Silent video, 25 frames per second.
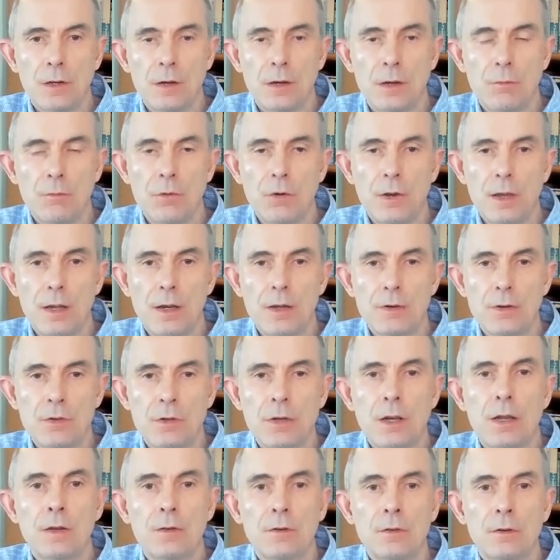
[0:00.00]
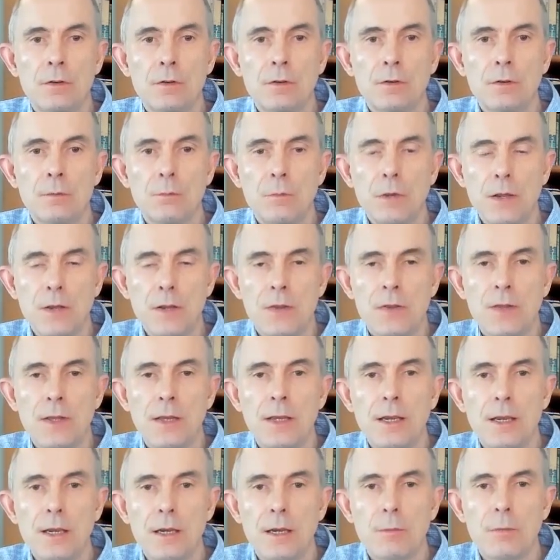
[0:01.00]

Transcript: and we'll get a chance to be thinking